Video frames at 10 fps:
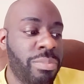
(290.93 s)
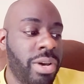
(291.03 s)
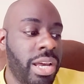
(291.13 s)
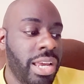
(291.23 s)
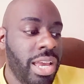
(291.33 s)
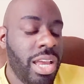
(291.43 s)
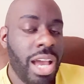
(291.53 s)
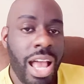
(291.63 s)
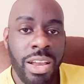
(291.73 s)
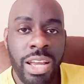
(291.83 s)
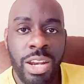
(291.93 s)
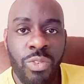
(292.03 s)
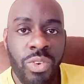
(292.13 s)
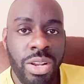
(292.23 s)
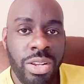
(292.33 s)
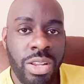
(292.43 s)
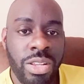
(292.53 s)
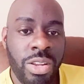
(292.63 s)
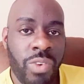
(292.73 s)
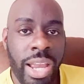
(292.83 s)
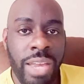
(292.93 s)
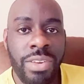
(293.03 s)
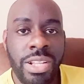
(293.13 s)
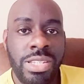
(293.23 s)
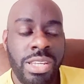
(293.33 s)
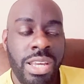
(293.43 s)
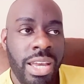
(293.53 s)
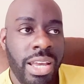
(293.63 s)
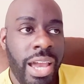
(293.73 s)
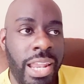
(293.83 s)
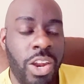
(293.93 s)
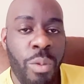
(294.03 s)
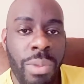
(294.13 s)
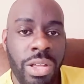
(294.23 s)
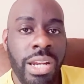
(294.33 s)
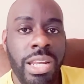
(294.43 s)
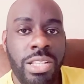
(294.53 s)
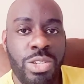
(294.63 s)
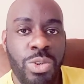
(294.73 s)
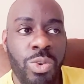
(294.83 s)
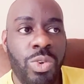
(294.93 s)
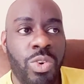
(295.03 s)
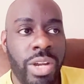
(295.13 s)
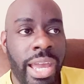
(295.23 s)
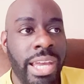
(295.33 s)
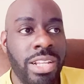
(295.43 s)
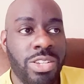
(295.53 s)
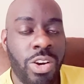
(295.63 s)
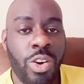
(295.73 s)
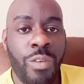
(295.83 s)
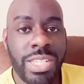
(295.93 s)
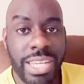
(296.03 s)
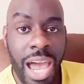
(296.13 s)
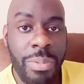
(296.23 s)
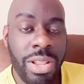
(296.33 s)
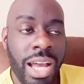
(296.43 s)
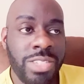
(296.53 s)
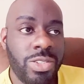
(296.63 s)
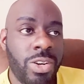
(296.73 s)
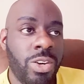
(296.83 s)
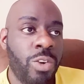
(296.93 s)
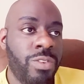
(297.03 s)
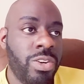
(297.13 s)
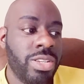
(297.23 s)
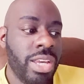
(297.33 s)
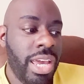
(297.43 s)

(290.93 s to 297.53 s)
But I look at the Ravens and their ability to create turnovers and capitalize on turnovers,